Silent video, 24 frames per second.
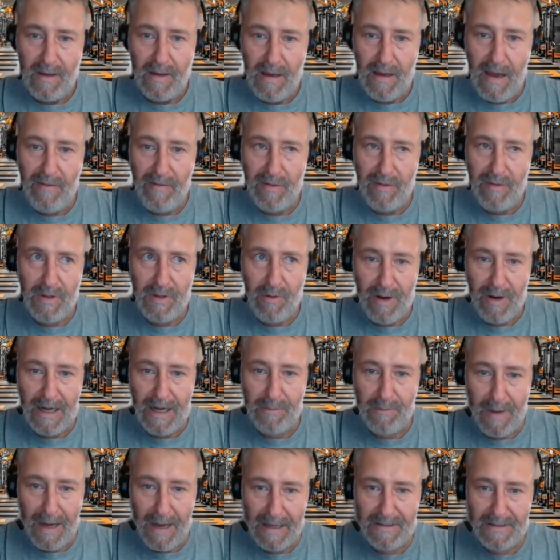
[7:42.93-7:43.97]
have them in the
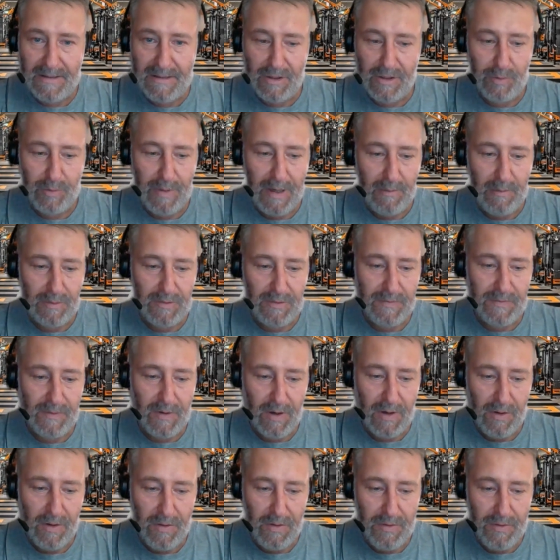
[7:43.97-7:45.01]
right mindset to be able to
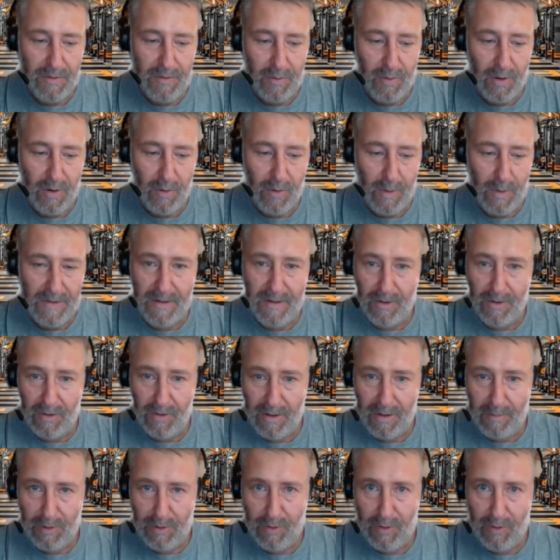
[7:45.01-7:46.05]
follow through on what they're
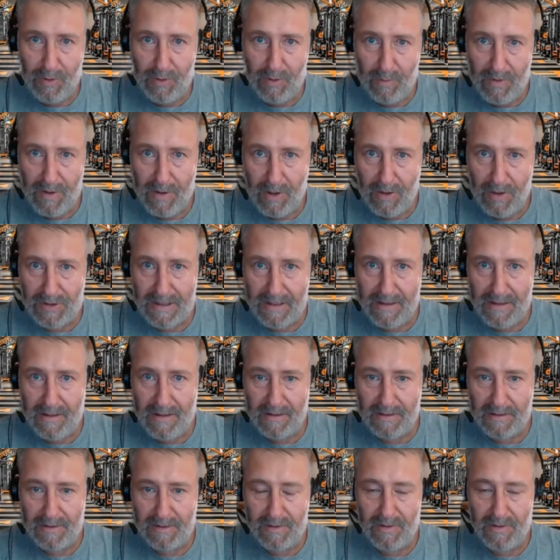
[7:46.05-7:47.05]
going to be doing with those kind of things.